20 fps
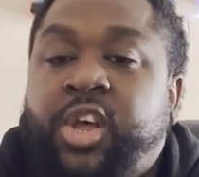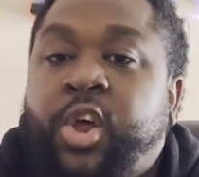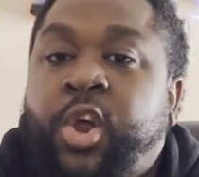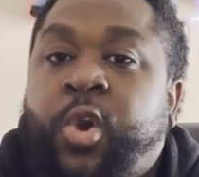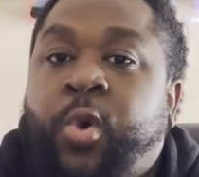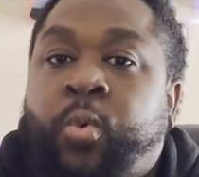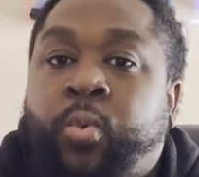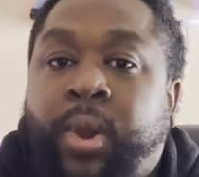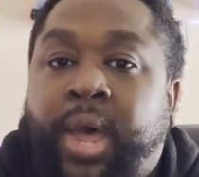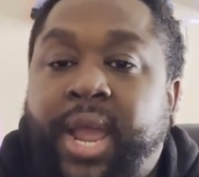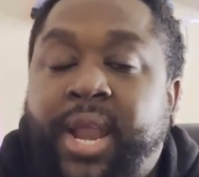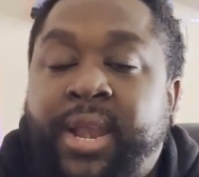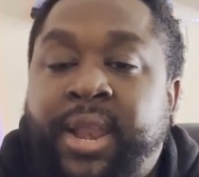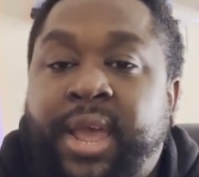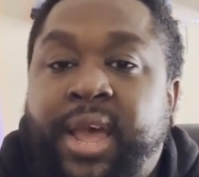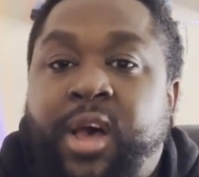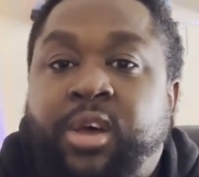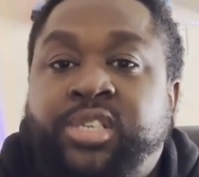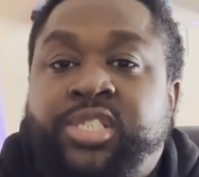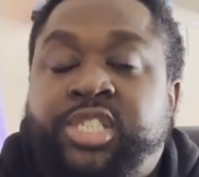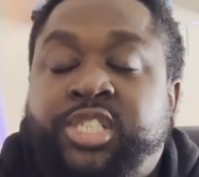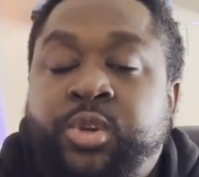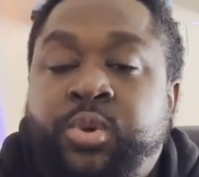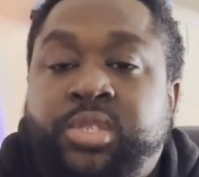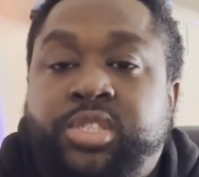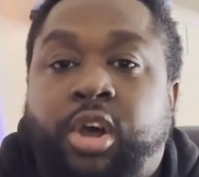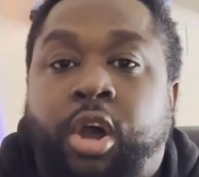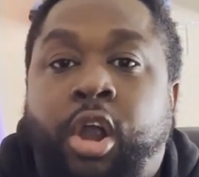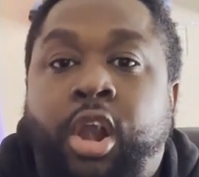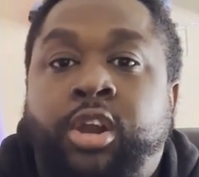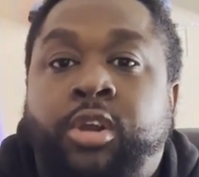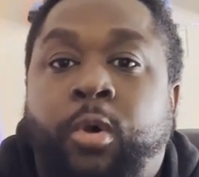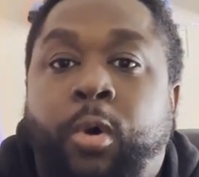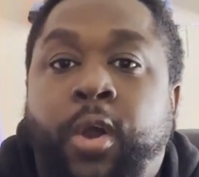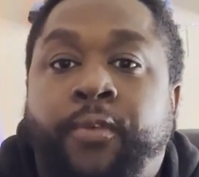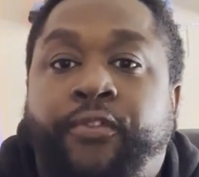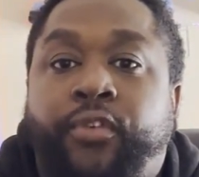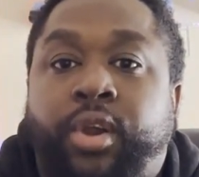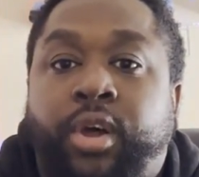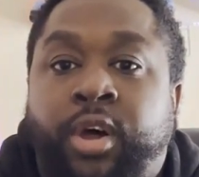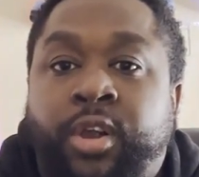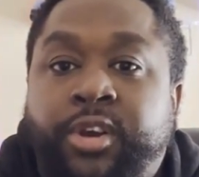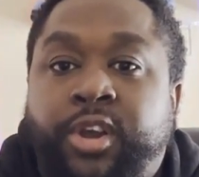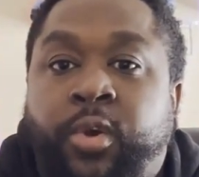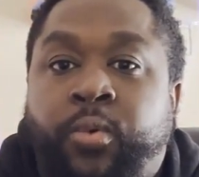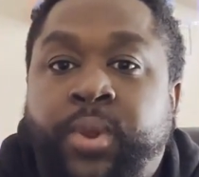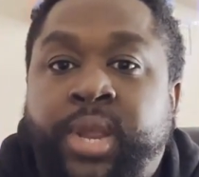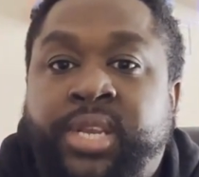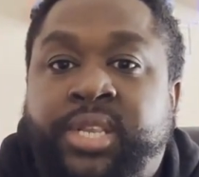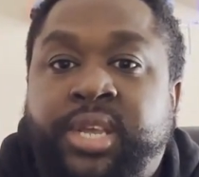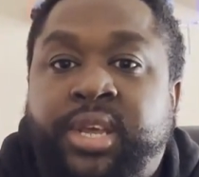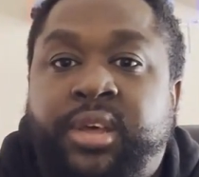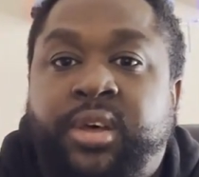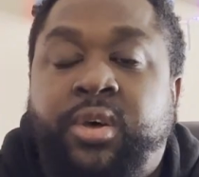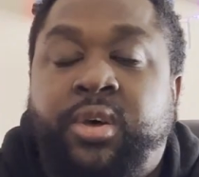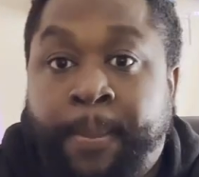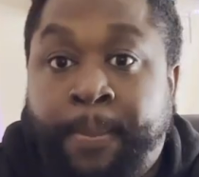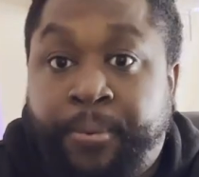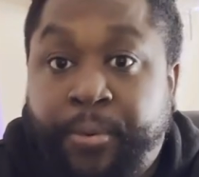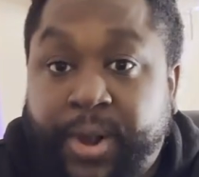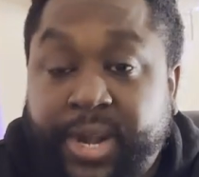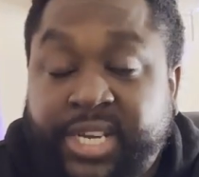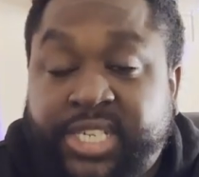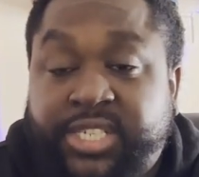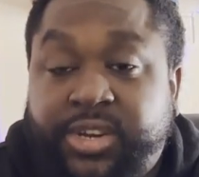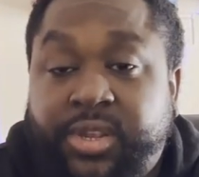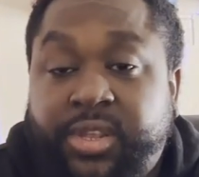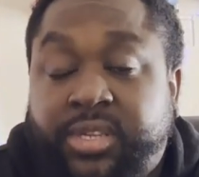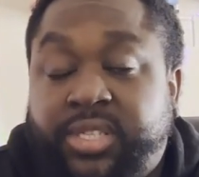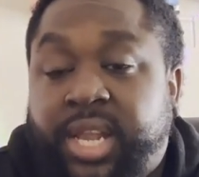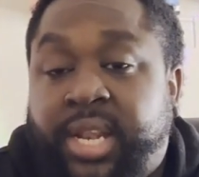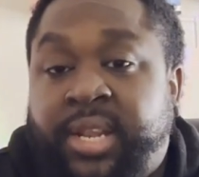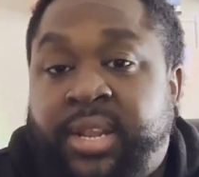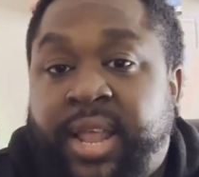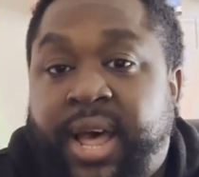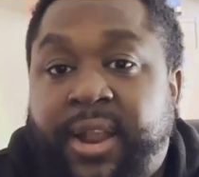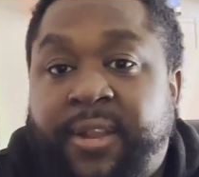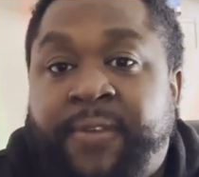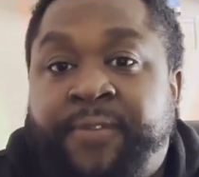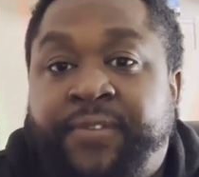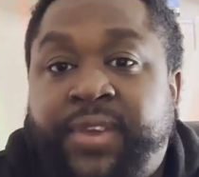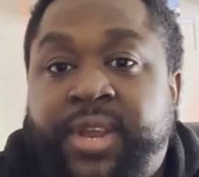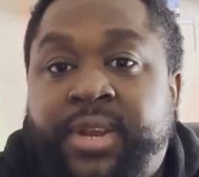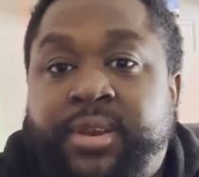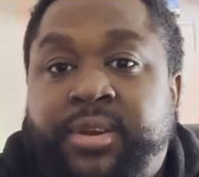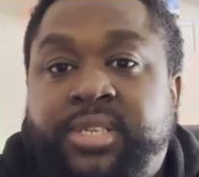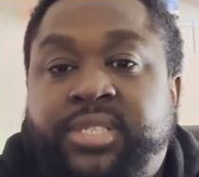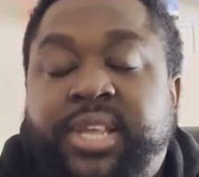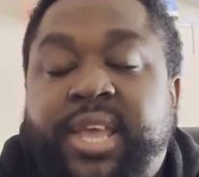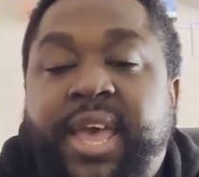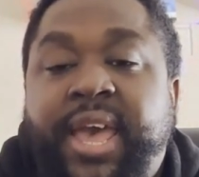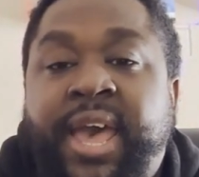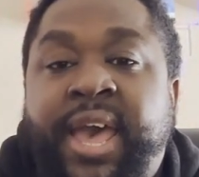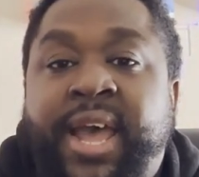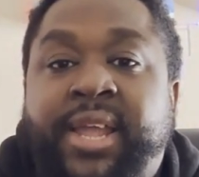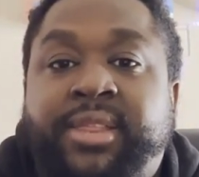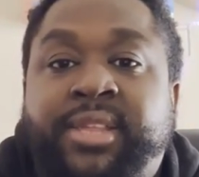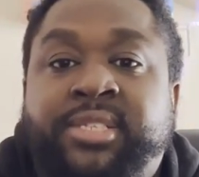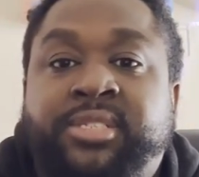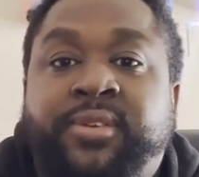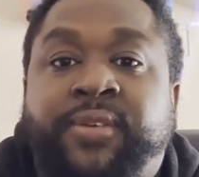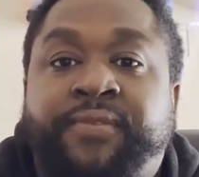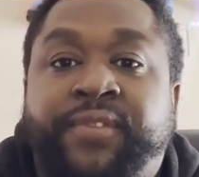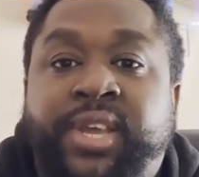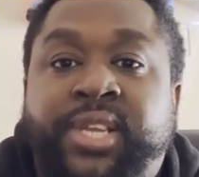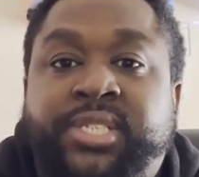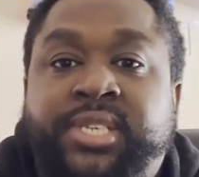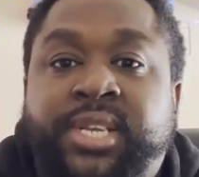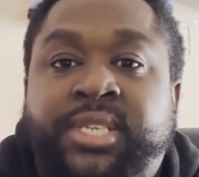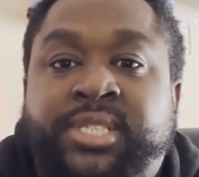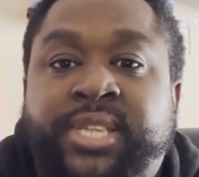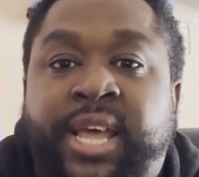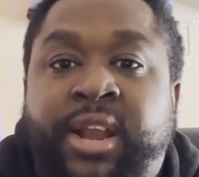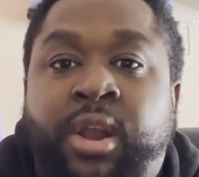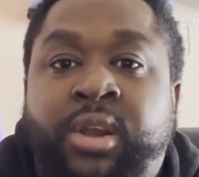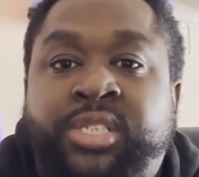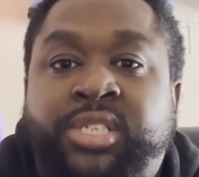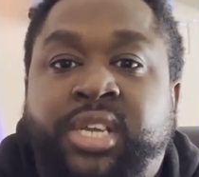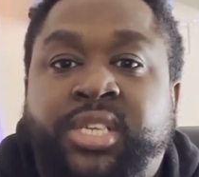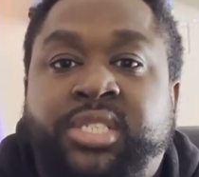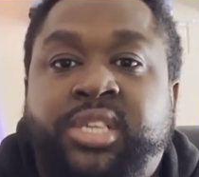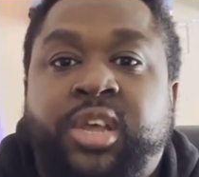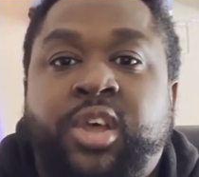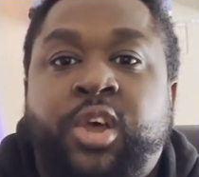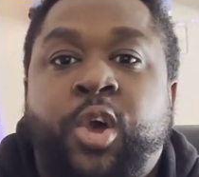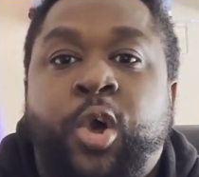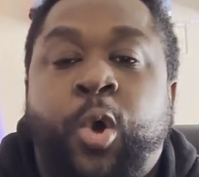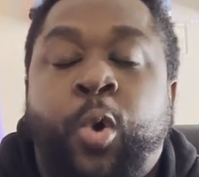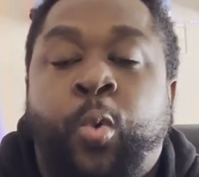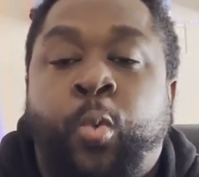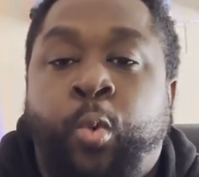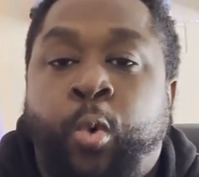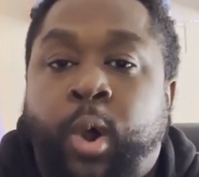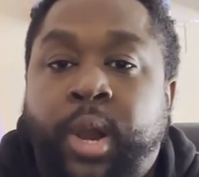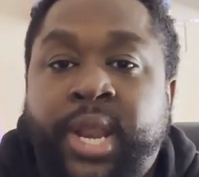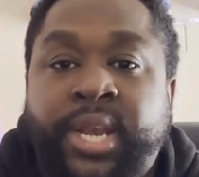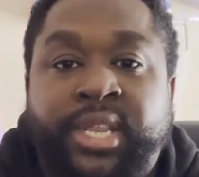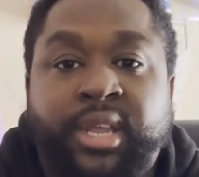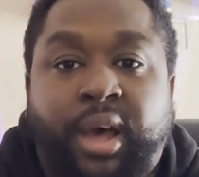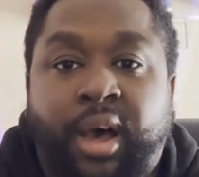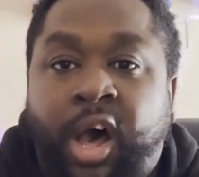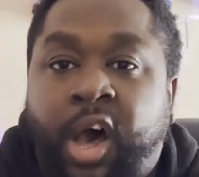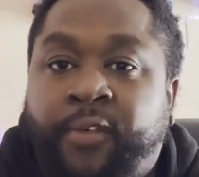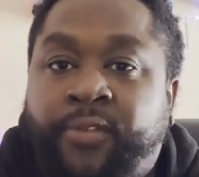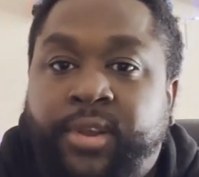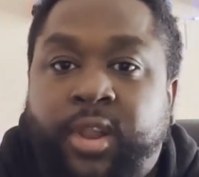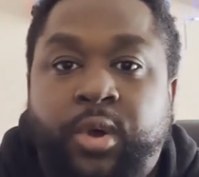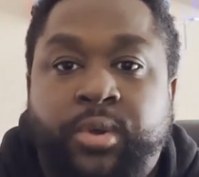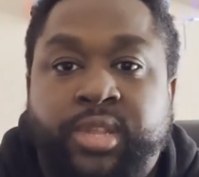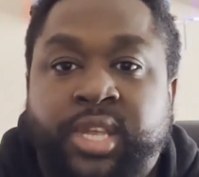right now shoes are going for under retail. I'm pretty sure there's a lot of vendors at these conventions that are just wanting to offload these